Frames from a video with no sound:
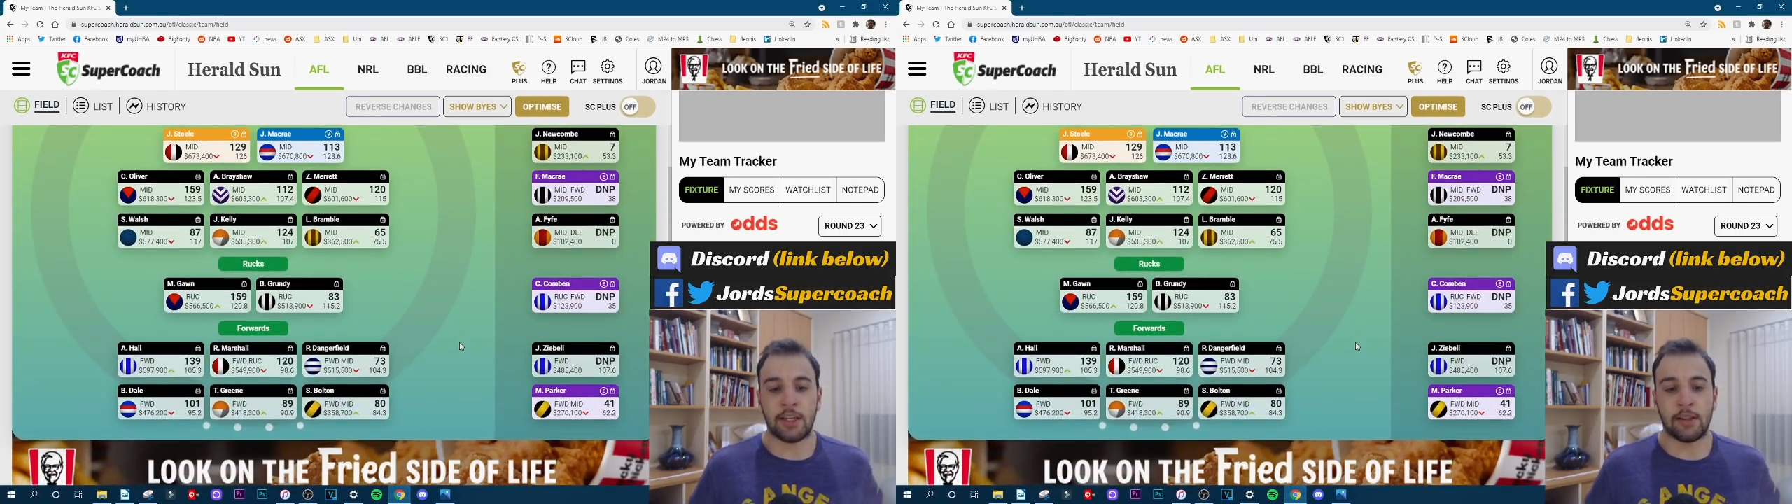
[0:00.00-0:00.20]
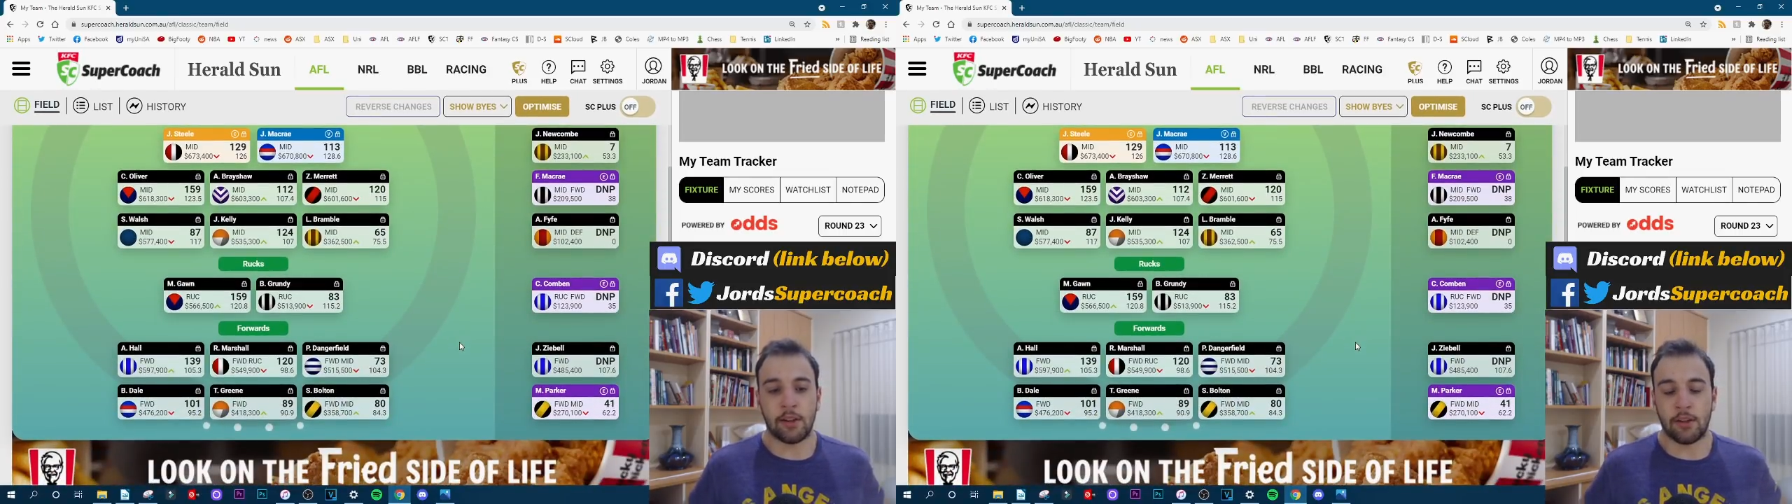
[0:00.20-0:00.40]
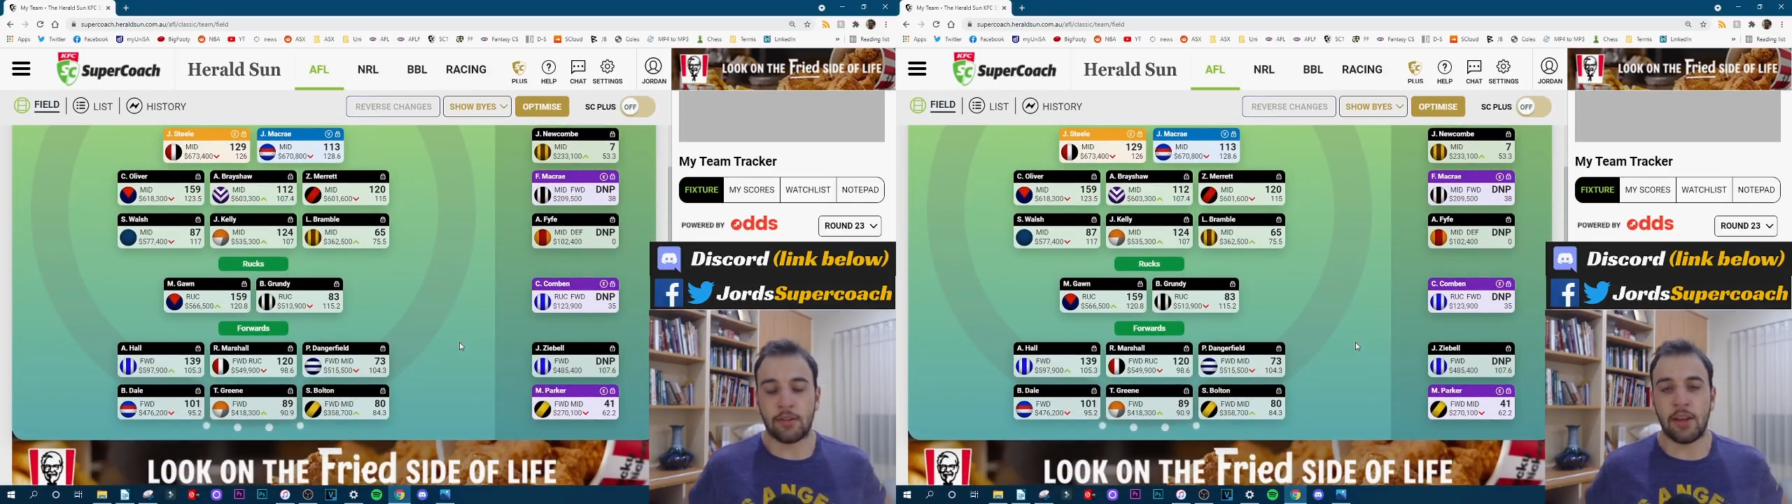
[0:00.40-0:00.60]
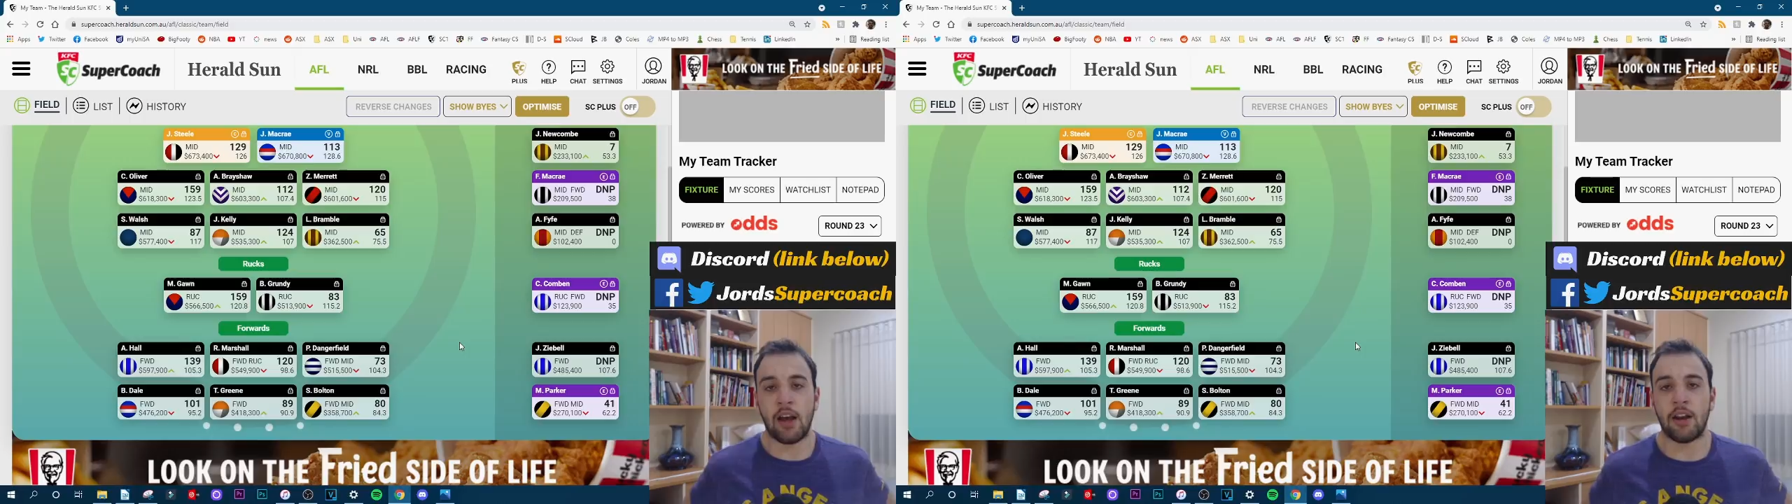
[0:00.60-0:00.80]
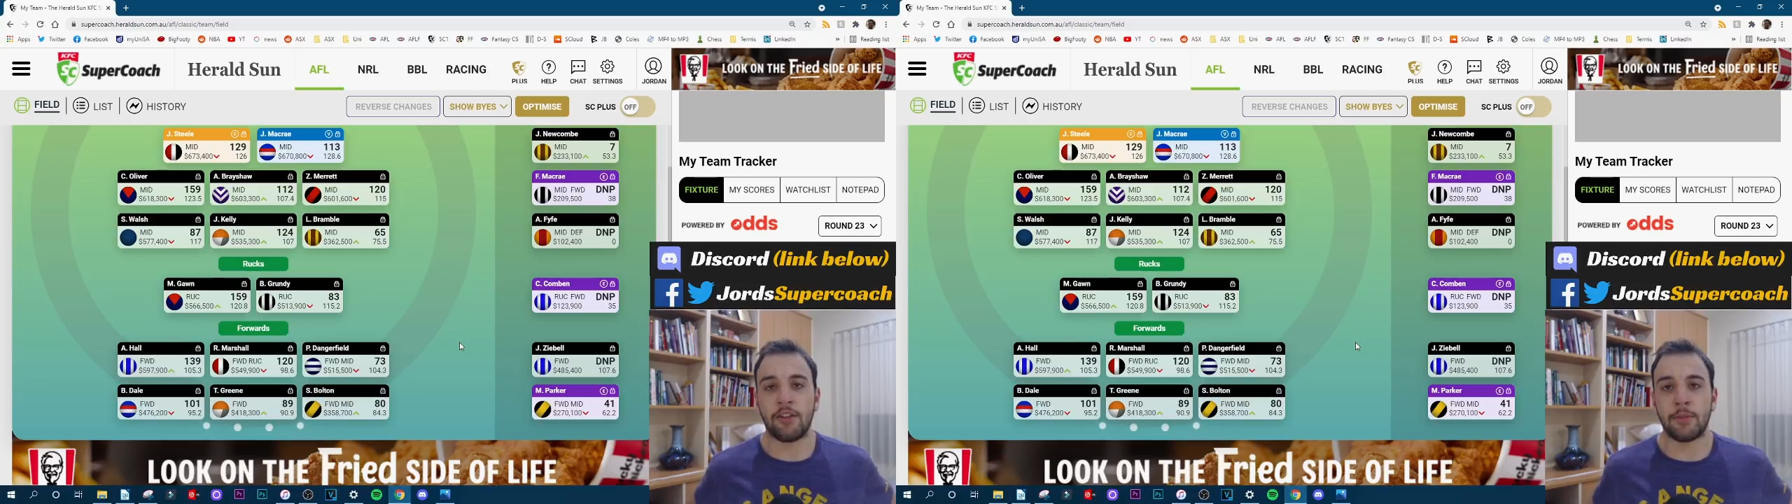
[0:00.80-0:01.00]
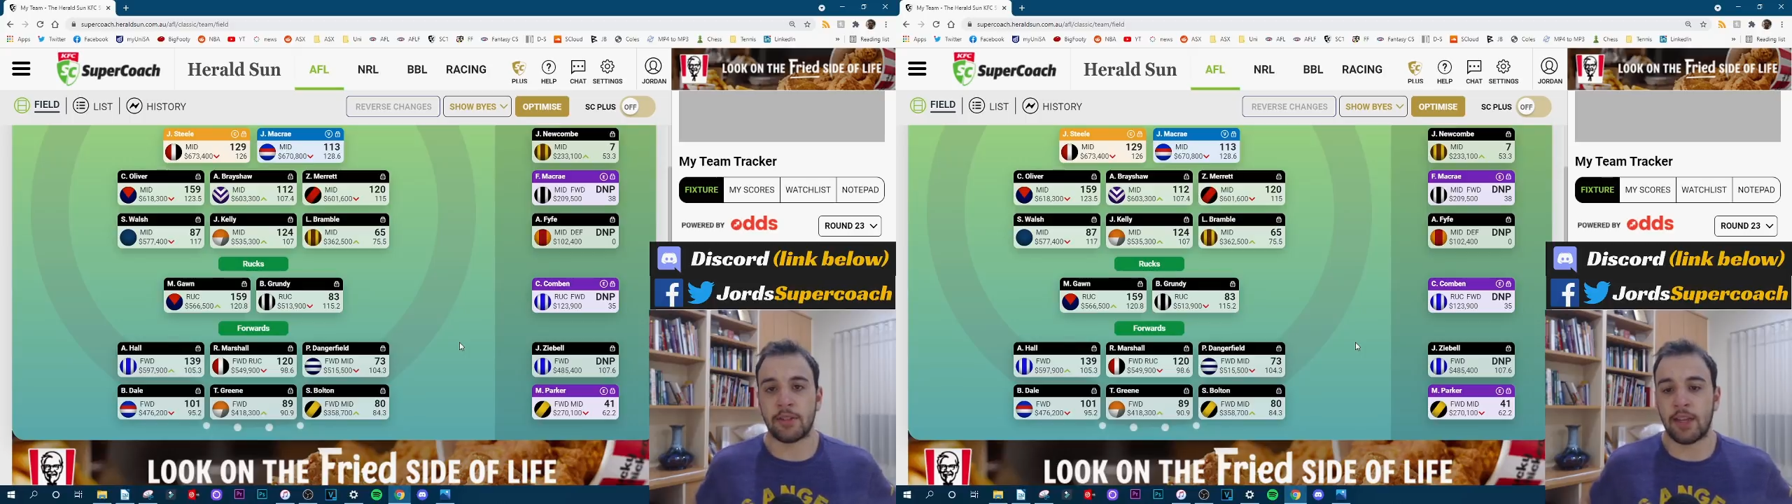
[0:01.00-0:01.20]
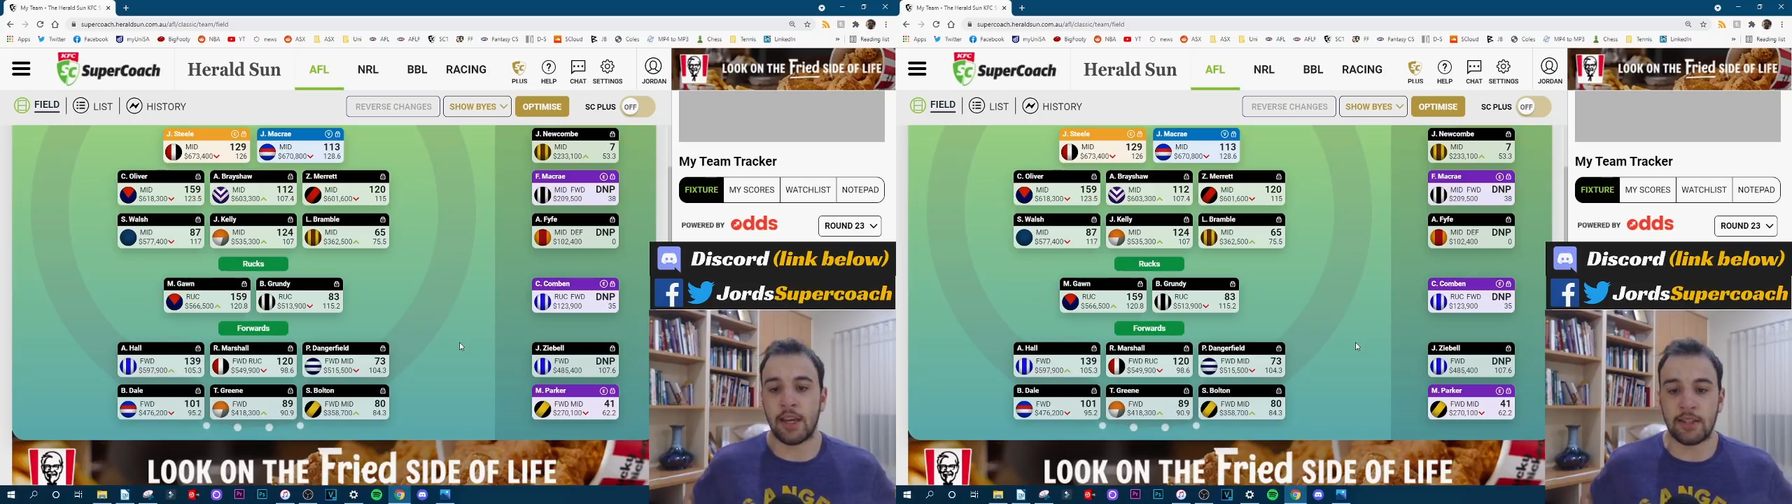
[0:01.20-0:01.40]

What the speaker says: a ton of mistakes.